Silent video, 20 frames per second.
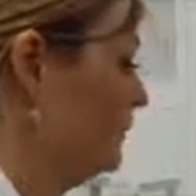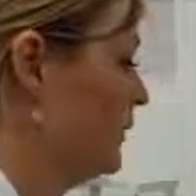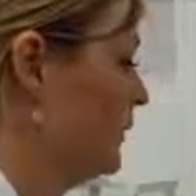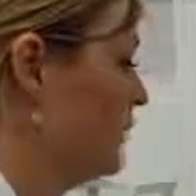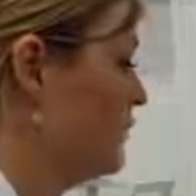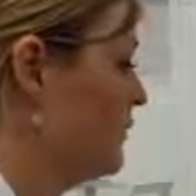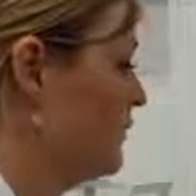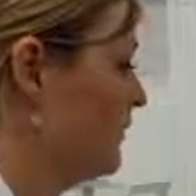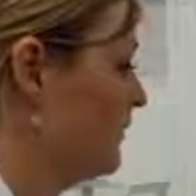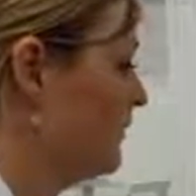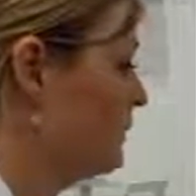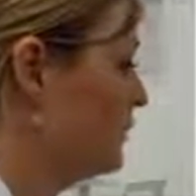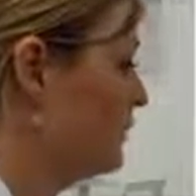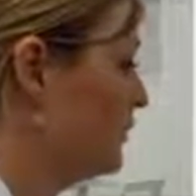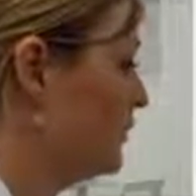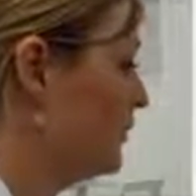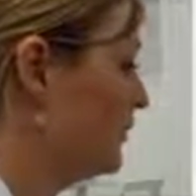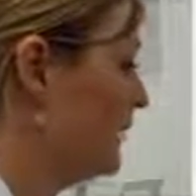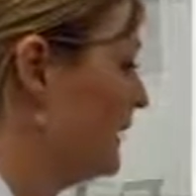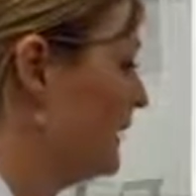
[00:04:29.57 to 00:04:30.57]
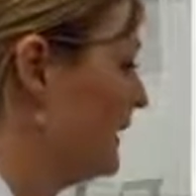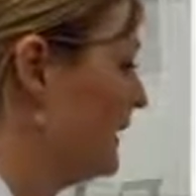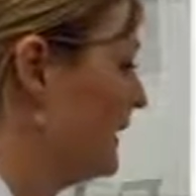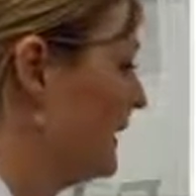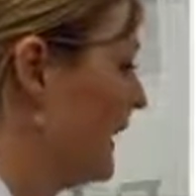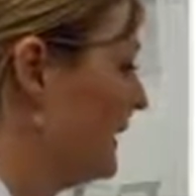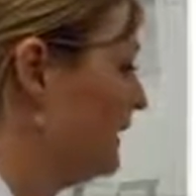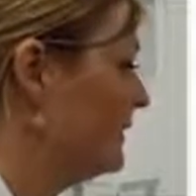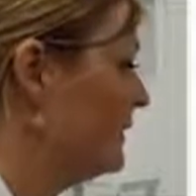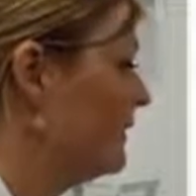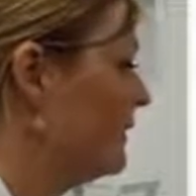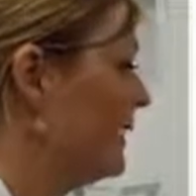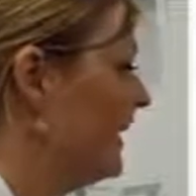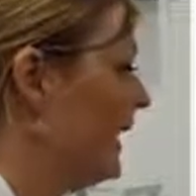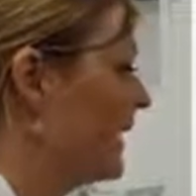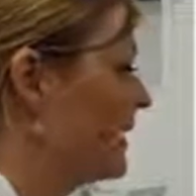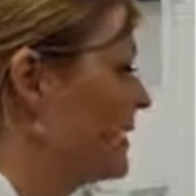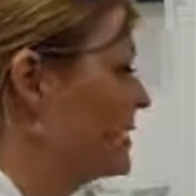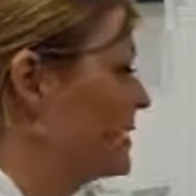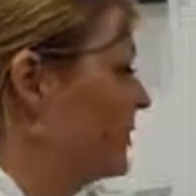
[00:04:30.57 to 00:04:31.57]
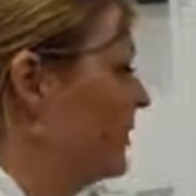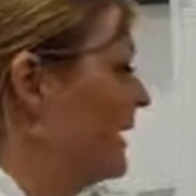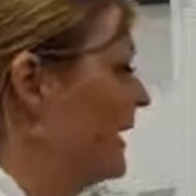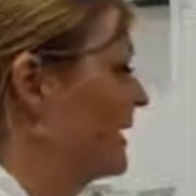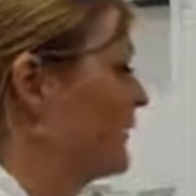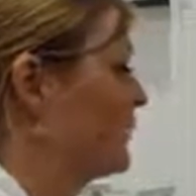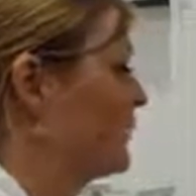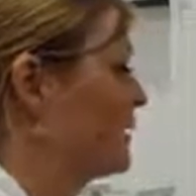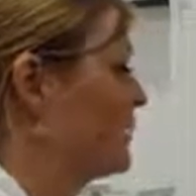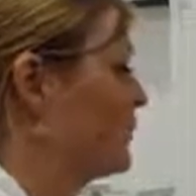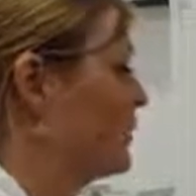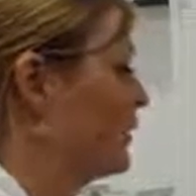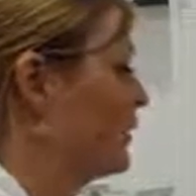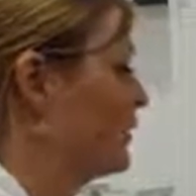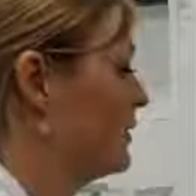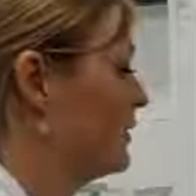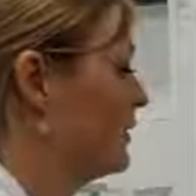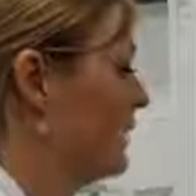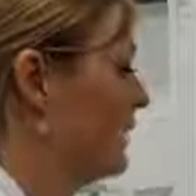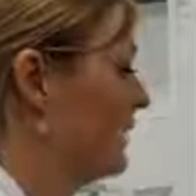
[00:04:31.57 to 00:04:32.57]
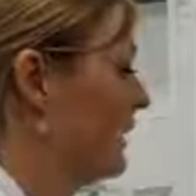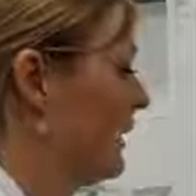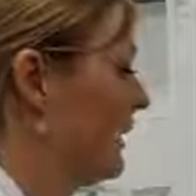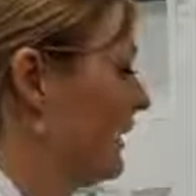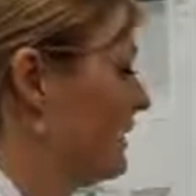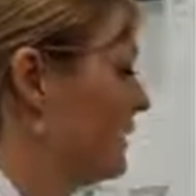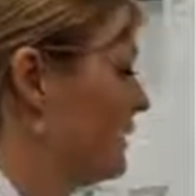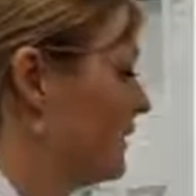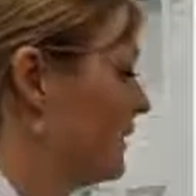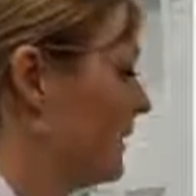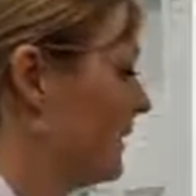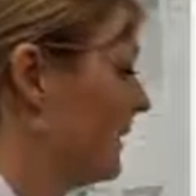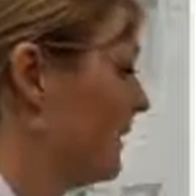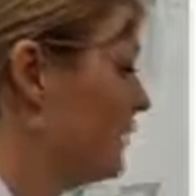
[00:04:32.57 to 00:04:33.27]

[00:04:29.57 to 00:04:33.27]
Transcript: I'm going to save them locally again, and I'll show you how to export them at the end